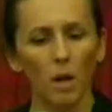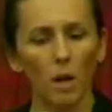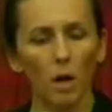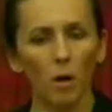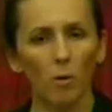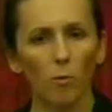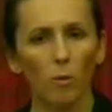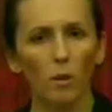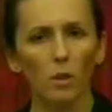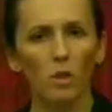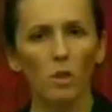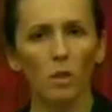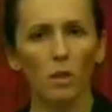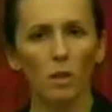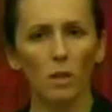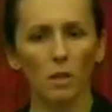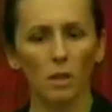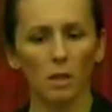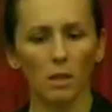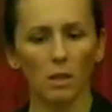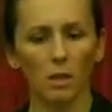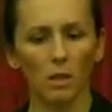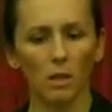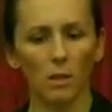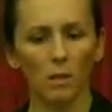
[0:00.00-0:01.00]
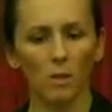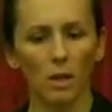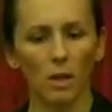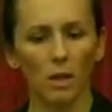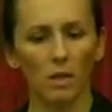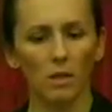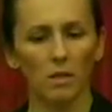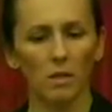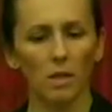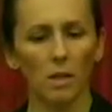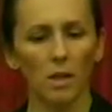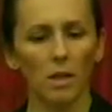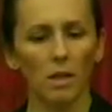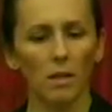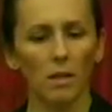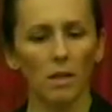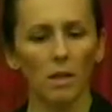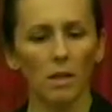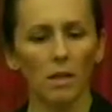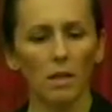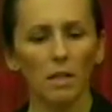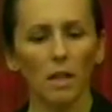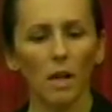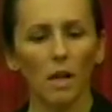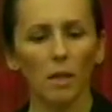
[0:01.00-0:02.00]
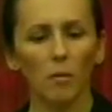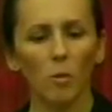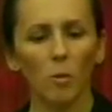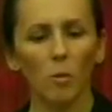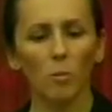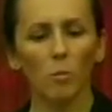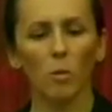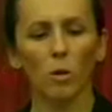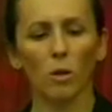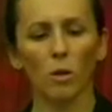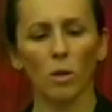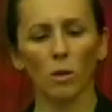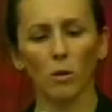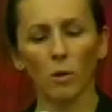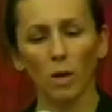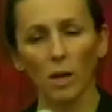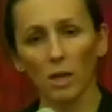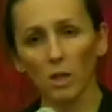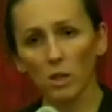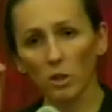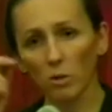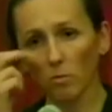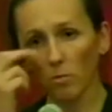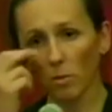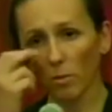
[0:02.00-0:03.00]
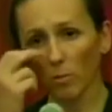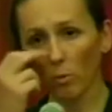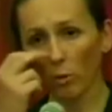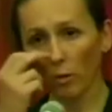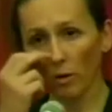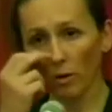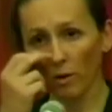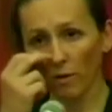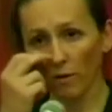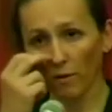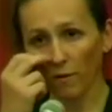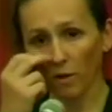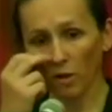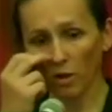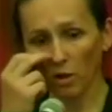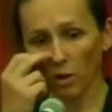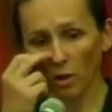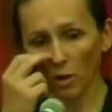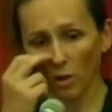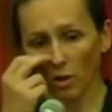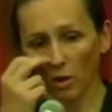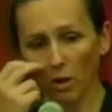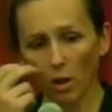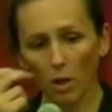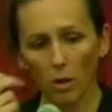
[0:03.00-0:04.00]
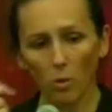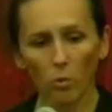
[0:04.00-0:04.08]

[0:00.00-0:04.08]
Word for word: Originally in the US, the E911 location reporting feature